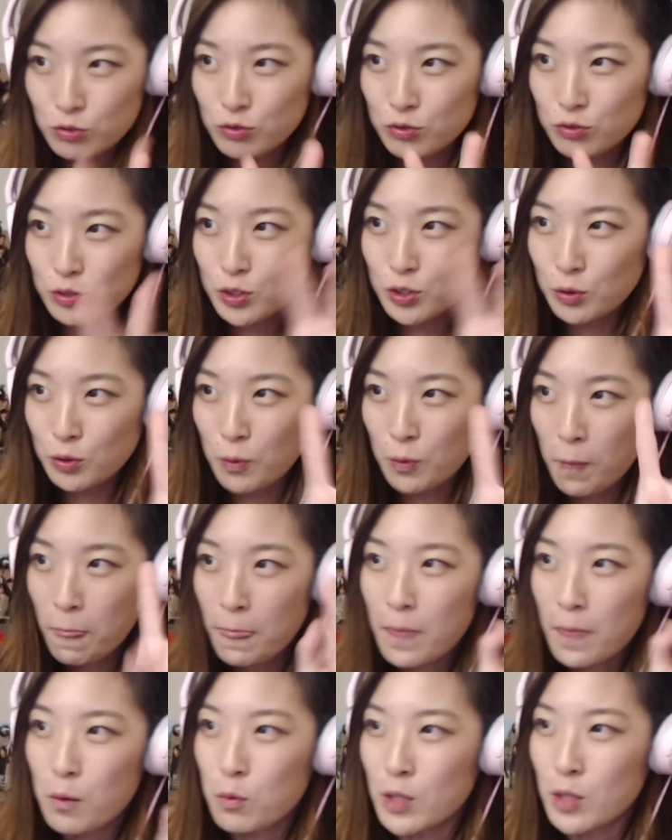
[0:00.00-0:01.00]
2,
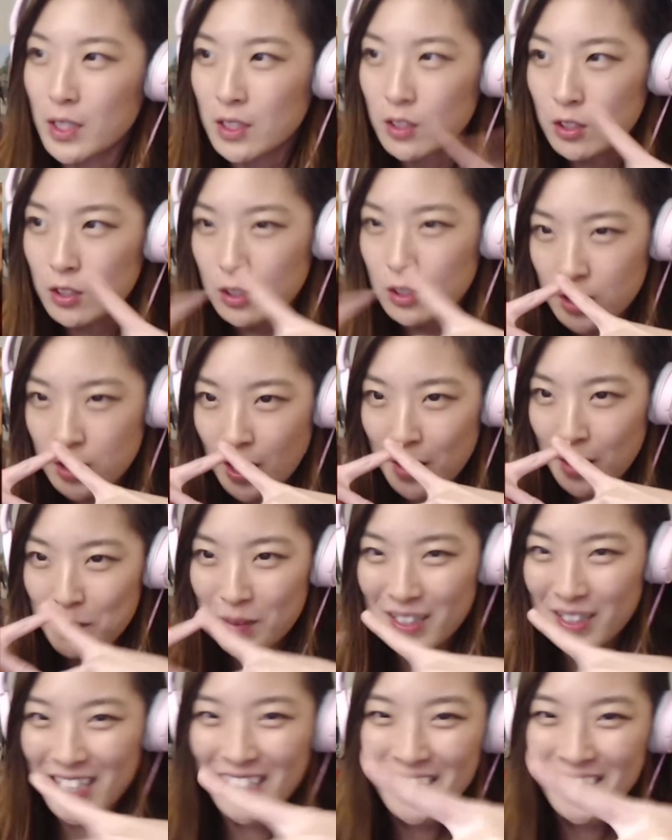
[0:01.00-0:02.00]
1.
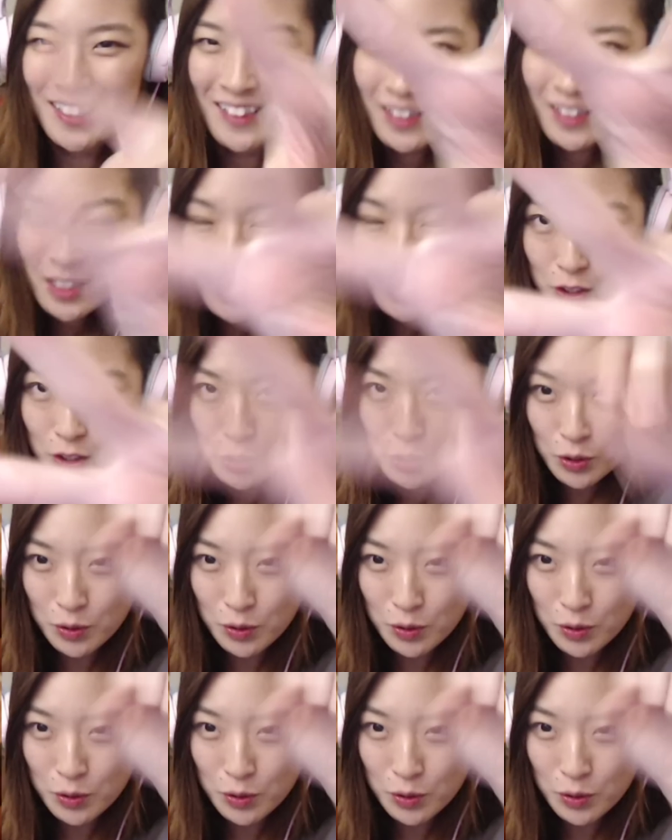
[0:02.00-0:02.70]
Diamond. Two.